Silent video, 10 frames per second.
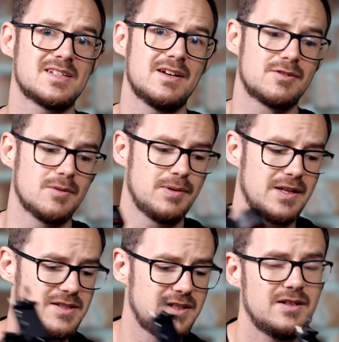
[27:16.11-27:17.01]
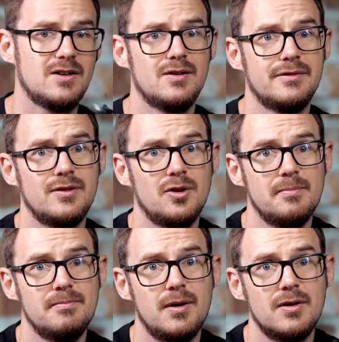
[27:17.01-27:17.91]
I've got plenty of
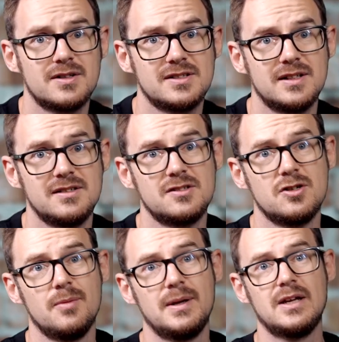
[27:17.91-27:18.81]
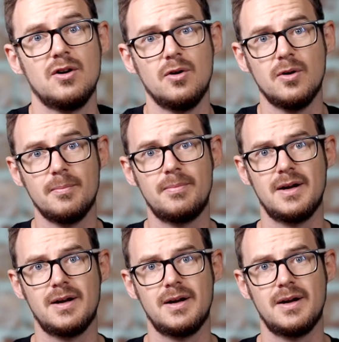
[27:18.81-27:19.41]
unboxings coming up.